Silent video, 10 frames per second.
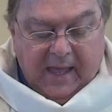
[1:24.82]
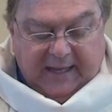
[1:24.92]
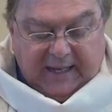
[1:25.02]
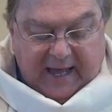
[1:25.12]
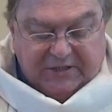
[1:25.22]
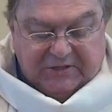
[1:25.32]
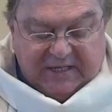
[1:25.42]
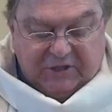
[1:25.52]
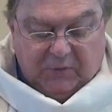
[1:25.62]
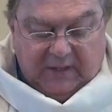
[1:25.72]
Elijah
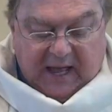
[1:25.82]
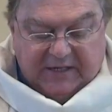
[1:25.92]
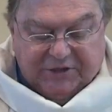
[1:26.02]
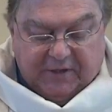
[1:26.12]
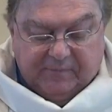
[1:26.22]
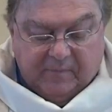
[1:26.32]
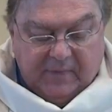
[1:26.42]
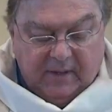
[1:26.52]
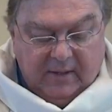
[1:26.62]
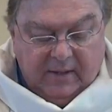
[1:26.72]
said to Elisha,
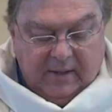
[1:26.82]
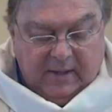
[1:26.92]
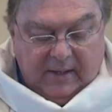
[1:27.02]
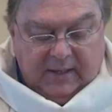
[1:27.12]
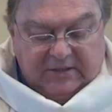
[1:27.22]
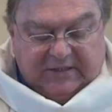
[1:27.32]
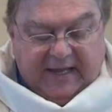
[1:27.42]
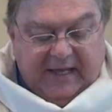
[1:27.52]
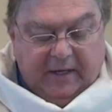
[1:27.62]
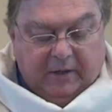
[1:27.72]

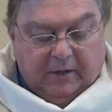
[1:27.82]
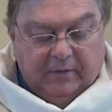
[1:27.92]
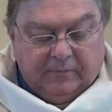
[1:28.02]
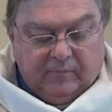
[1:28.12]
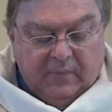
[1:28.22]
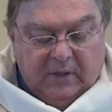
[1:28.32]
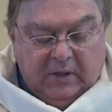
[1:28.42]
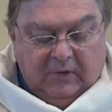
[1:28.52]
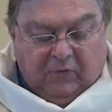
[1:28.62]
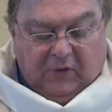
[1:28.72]
"Stay here,
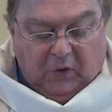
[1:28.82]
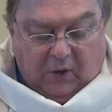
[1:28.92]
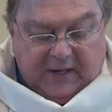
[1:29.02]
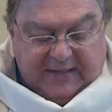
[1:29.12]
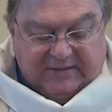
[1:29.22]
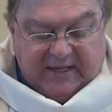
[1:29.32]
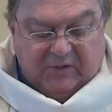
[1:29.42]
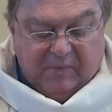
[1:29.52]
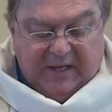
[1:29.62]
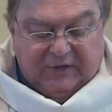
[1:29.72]
for the Lord has
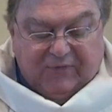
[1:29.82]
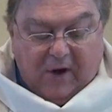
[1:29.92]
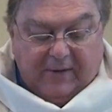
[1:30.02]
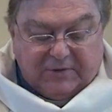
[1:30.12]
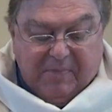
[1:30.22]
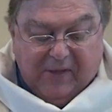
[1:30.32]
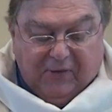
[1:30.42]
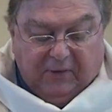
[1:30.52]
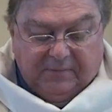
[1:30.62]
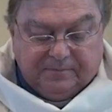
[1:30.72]
sent me as far as
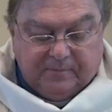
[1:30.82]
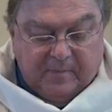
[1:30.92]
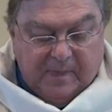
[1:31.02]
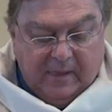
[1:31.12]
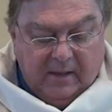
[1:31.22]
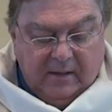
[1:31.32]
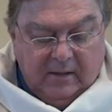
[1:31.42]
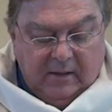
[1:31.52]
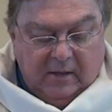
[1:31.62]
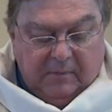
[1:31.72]
Bethel."
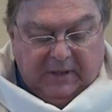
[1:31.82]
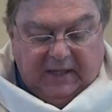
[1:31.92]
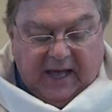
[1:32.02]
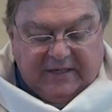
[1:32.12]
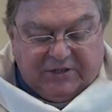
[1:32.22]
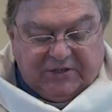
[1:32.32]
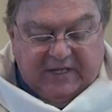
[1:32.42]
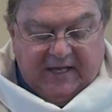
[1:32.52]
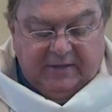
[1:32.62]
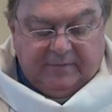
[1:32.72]
But Elisha
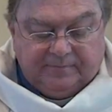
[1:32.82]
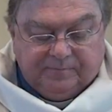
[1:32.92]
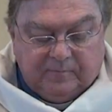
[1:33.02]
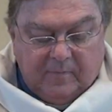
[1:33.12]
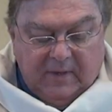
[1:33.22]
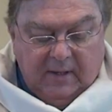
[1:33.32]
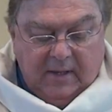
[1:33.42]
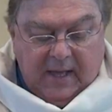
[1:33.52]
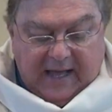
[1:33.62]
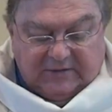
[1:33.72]
said,
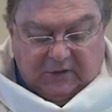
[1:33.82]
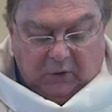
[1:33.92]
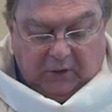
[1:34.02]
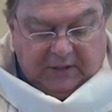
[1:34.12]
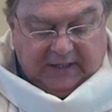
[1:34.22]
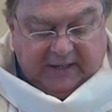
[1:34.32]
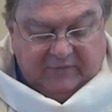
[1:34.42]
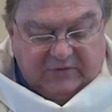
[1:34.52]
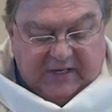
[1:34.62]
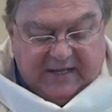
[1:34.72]
"As the Lord
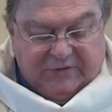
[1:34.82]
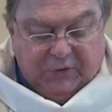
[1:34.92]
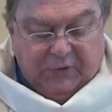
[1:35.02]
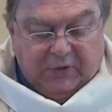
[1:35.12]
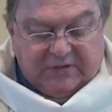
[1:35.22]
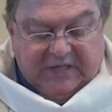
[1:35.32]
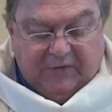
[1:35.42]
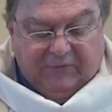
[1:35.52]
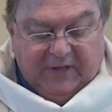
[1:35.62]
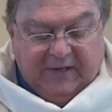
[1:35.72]
lives and as you
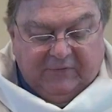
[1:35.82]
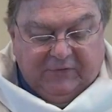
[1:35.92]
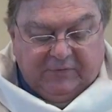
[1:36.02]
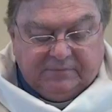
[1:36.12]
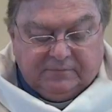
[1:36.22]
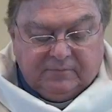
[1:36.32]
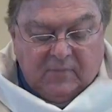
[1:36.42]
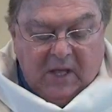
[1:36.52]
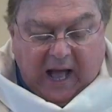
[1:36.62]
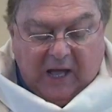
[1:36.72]
yourself live,
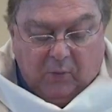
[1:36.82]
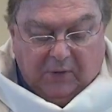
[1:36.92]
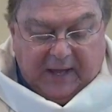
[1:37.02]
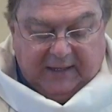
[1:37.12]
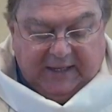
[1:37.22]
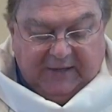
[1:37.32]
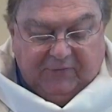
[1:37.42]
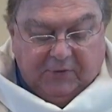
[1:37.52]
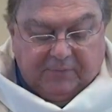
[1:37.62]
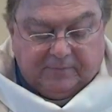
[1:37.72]
I will not
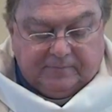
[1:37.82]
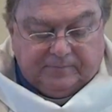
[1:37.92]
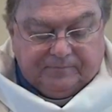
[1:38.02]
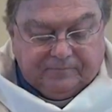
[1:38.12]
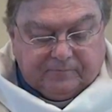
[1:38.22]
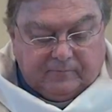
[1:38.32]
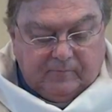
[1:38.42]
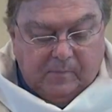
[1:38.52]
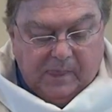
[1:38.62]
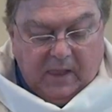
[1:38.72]
leave you."
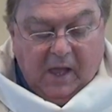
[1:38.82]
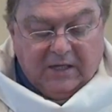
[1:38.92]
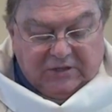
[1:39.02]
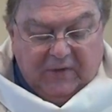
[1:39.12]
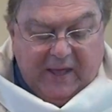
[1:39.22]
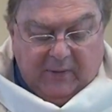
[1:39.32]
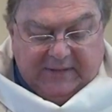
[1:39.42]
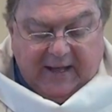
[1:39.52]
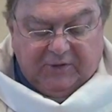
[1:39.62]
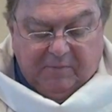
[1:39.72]
So they went
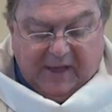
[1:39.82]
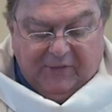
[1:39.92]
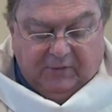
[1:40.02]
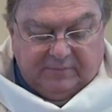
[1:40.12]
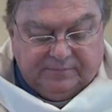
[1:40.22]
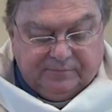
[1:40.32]
down to Bethel.